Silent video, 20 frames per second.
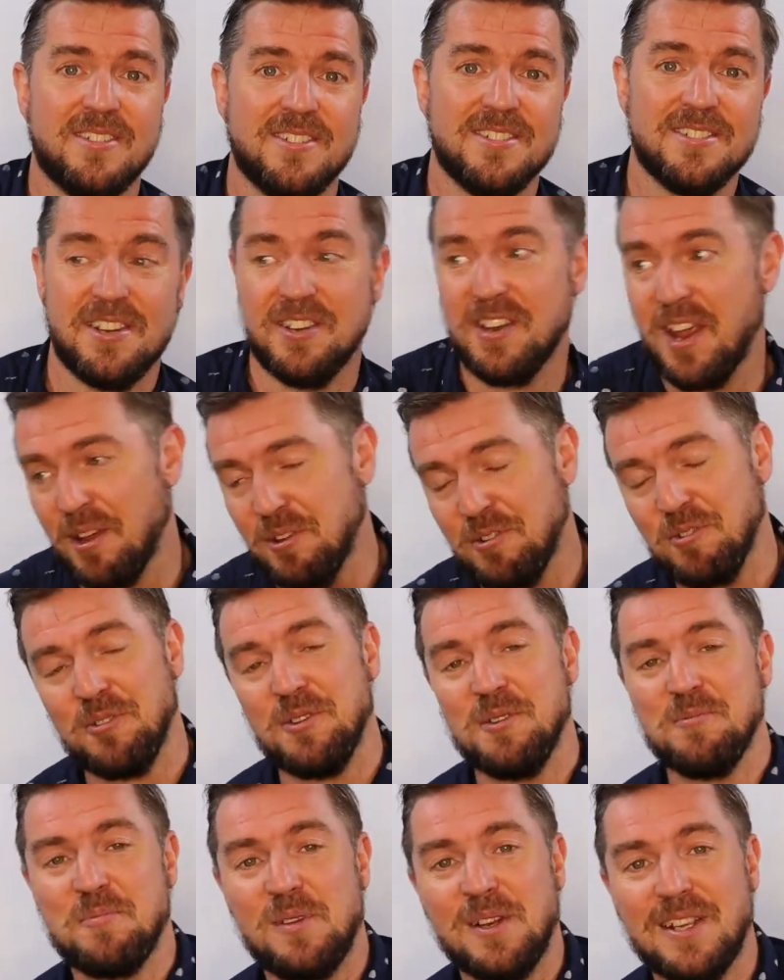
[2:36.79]
So now you're on
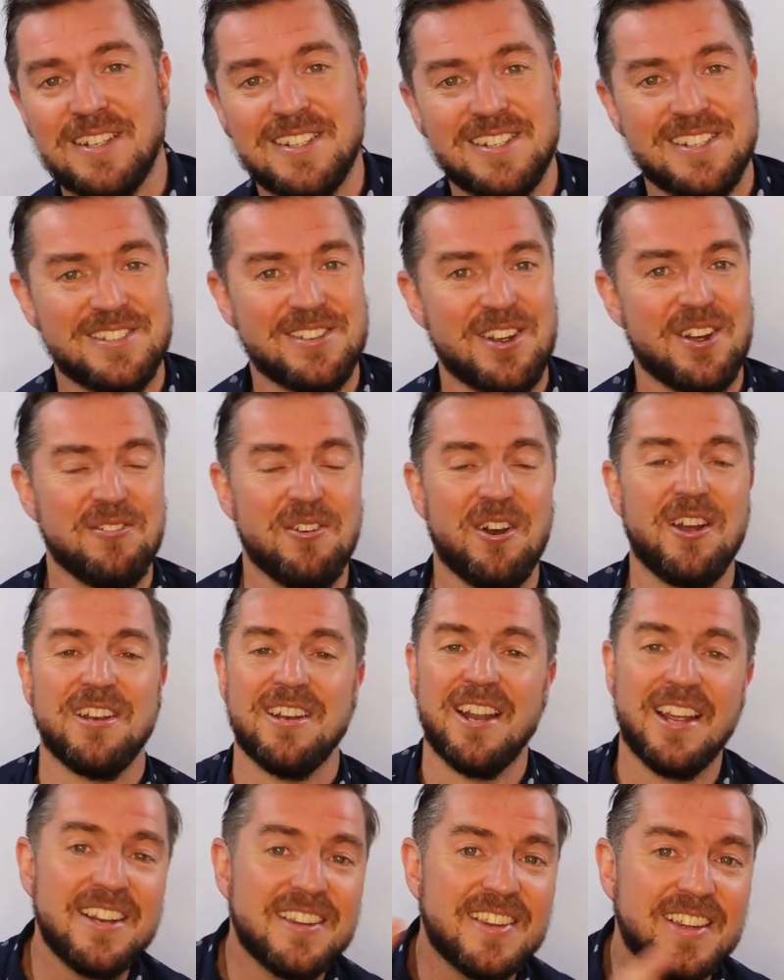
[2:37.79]
the police side, right?
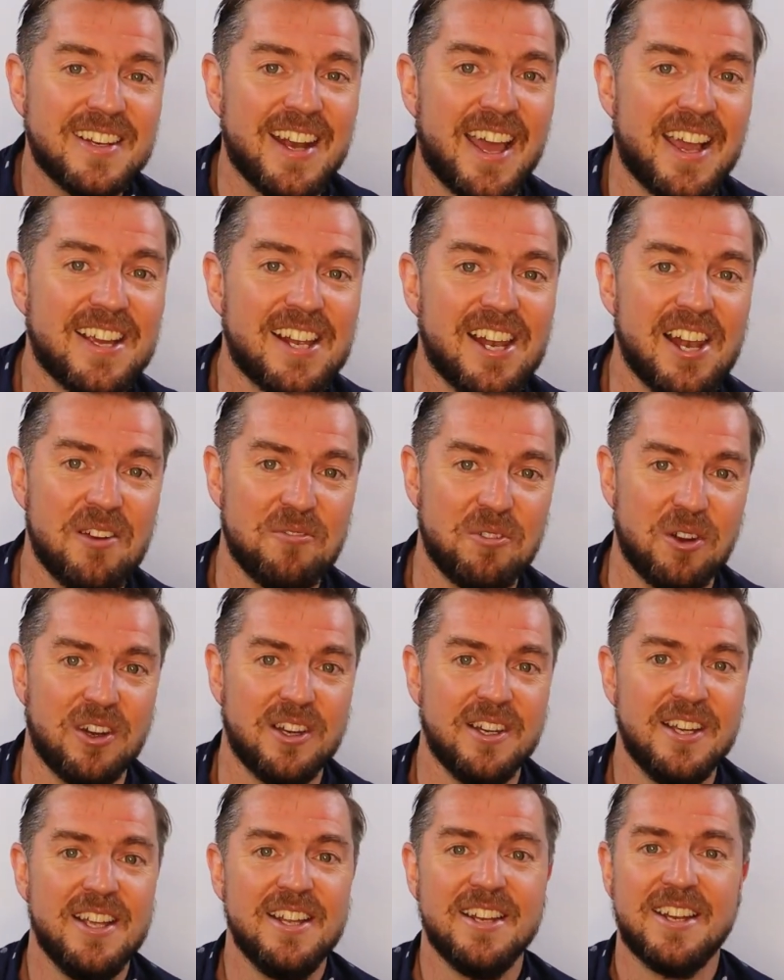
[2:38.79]
They think they're clever.
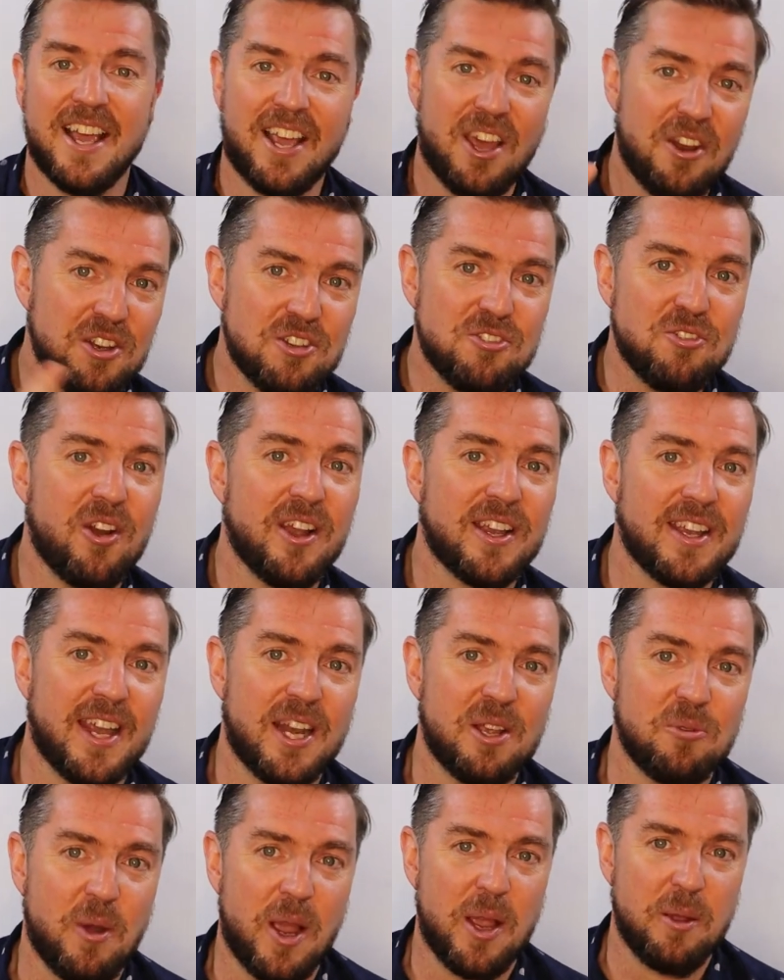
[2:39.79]
They're going to try and get
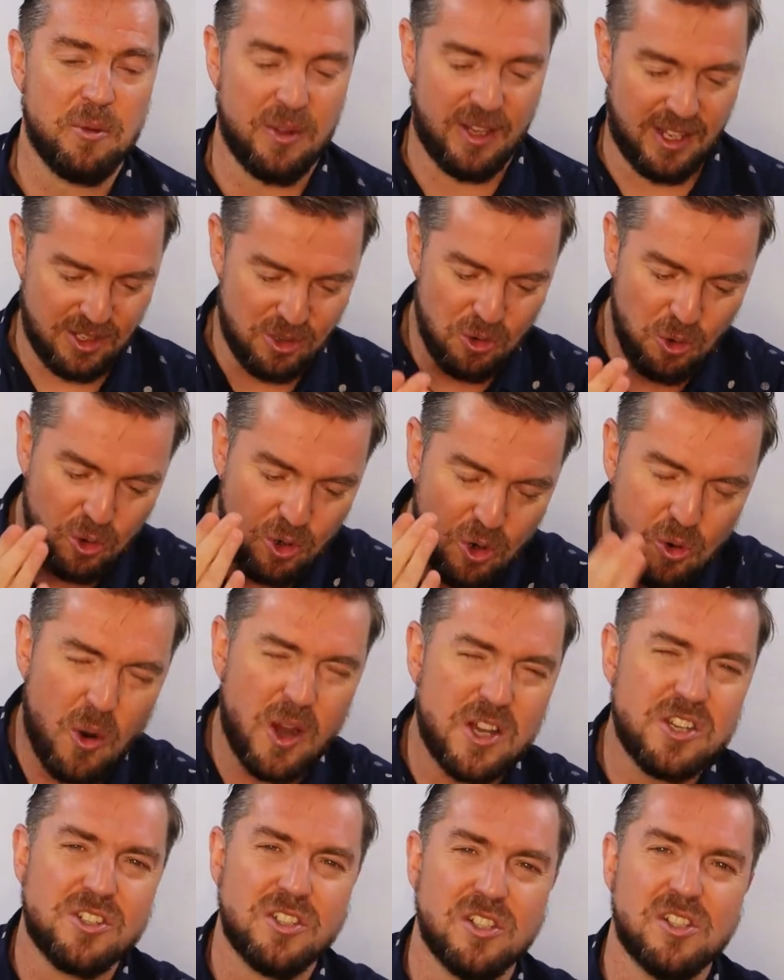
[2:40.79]
away with it. Your
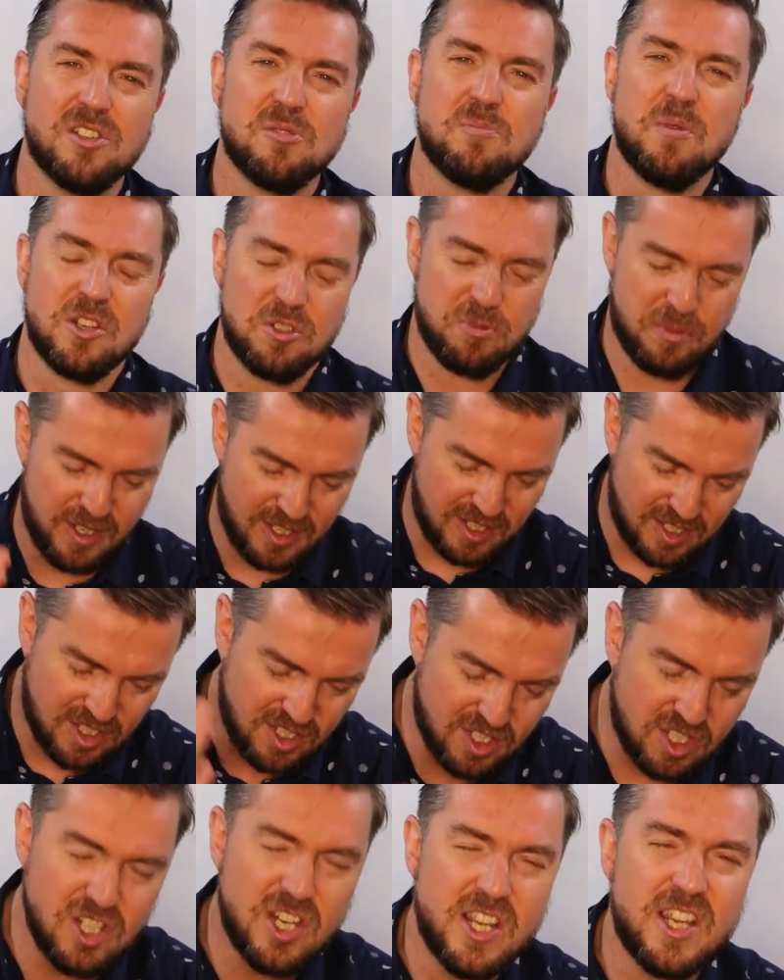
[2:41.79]
questions must be the
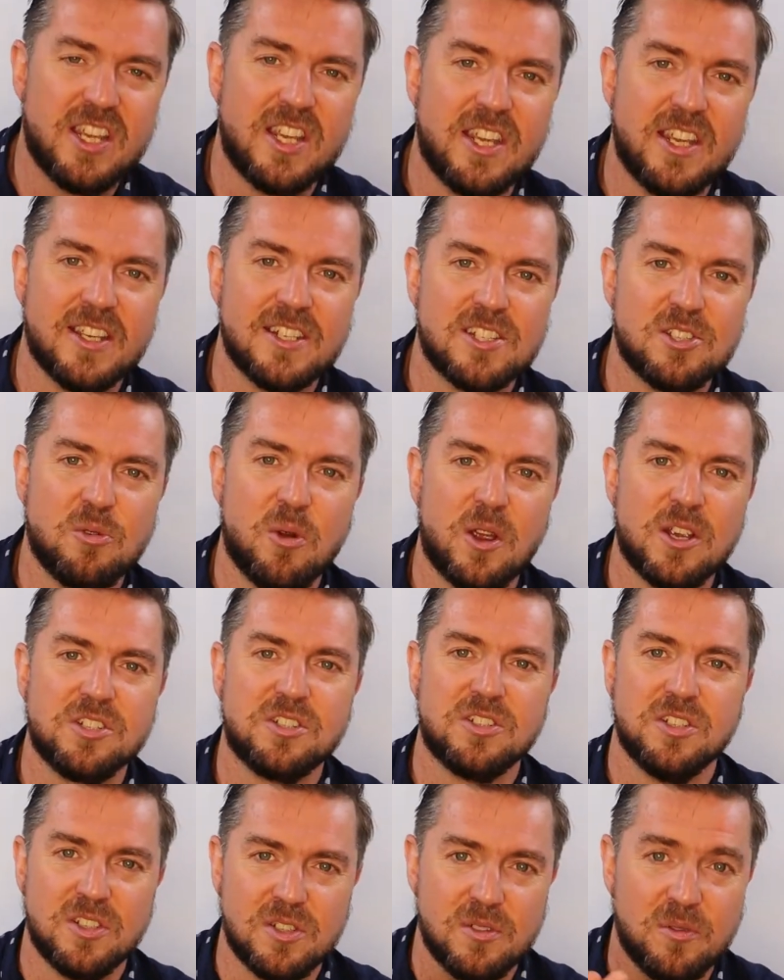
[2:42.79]
sneakiest
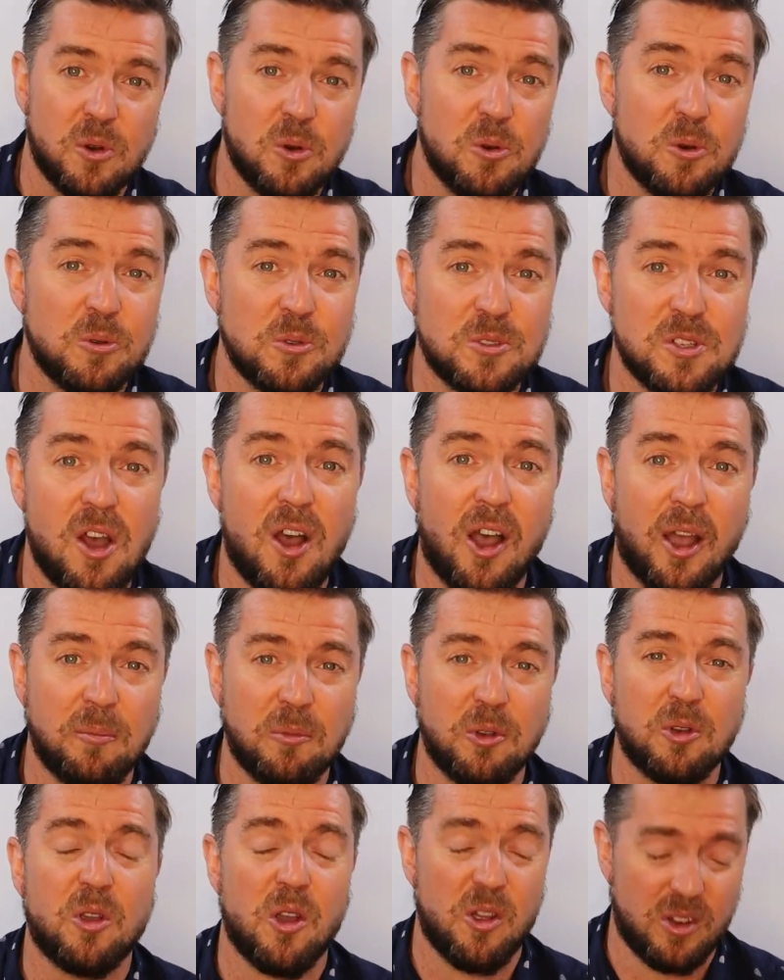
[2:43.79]
questions of all time.
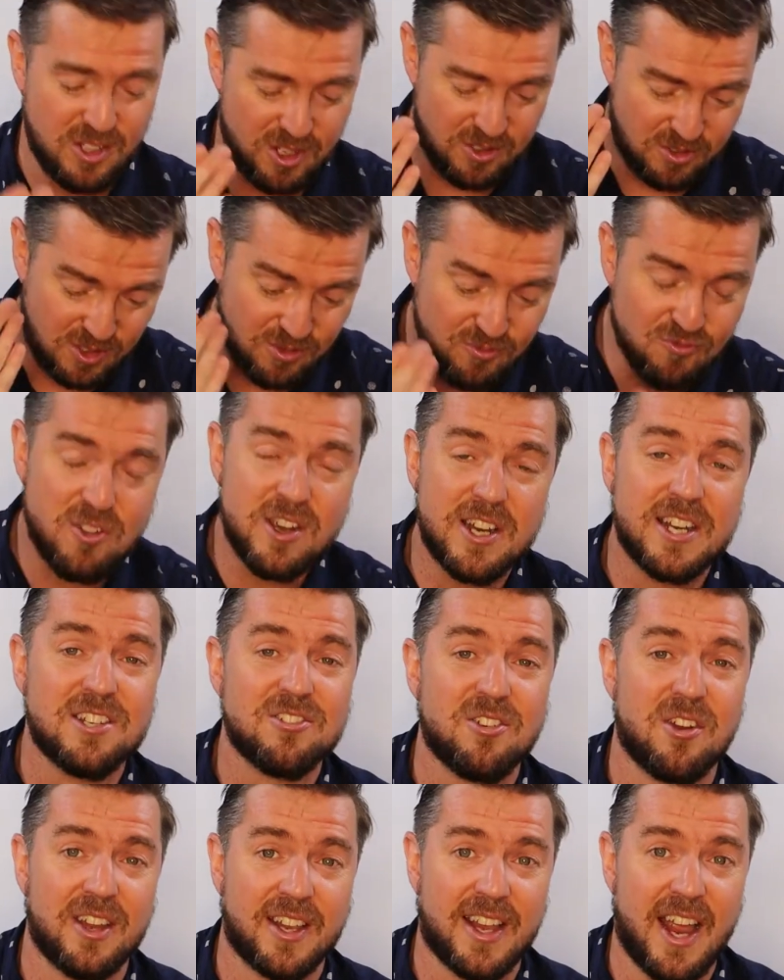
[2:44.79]
You're really
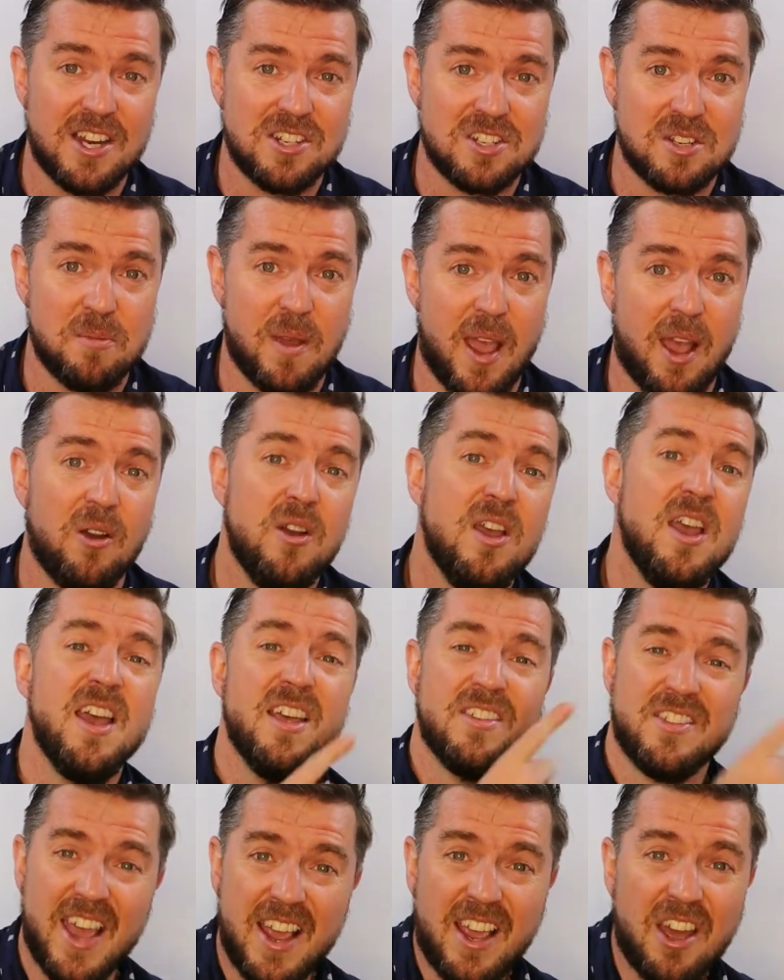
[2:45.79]
trying to catch them out.
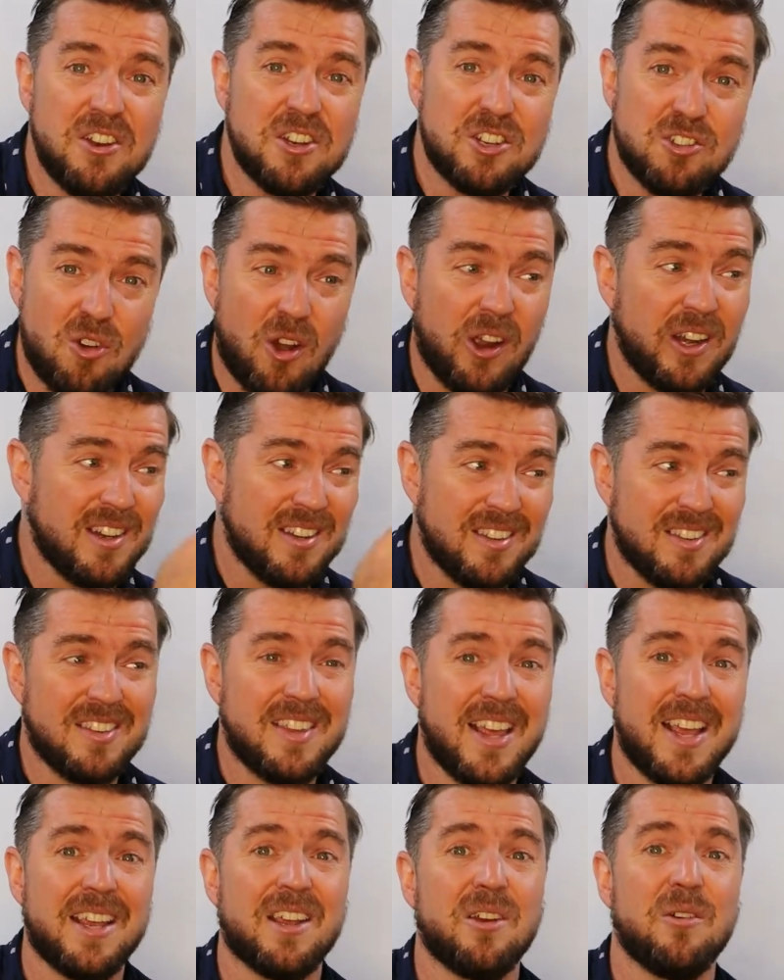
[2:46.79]
They're going to try and
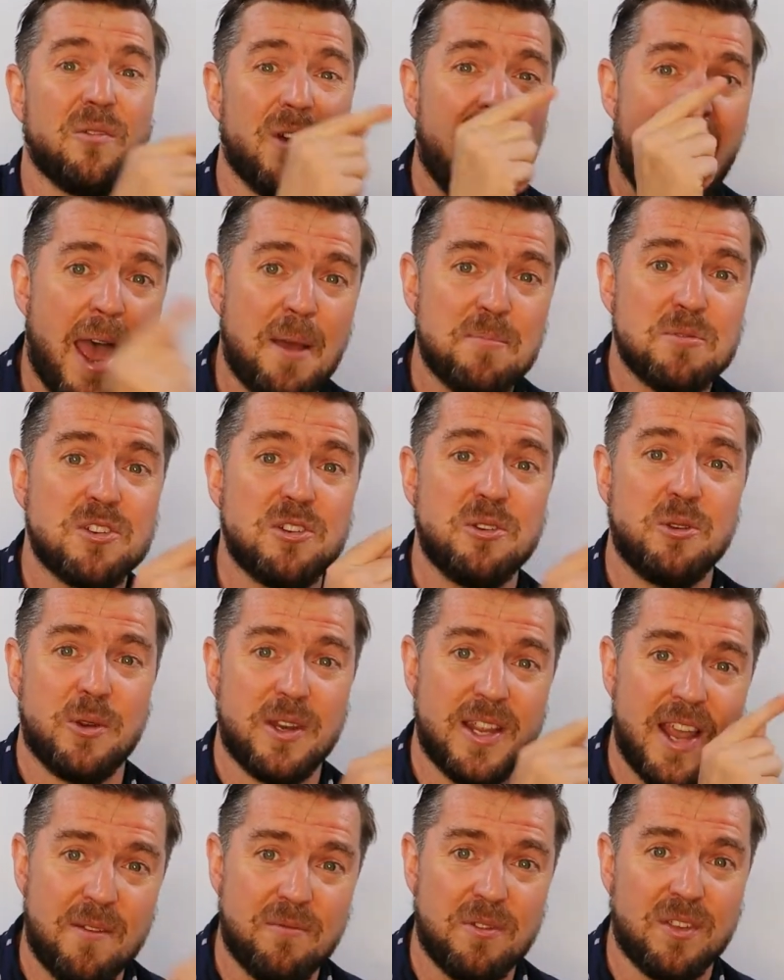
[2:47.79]
think of
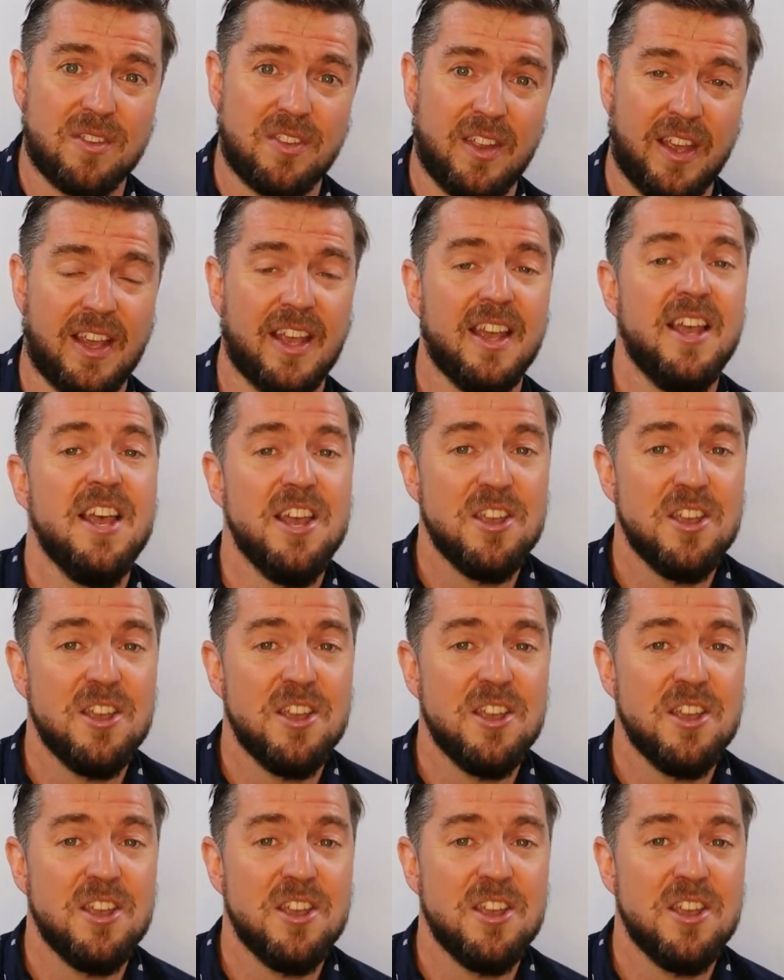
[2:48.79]
absolutely everything.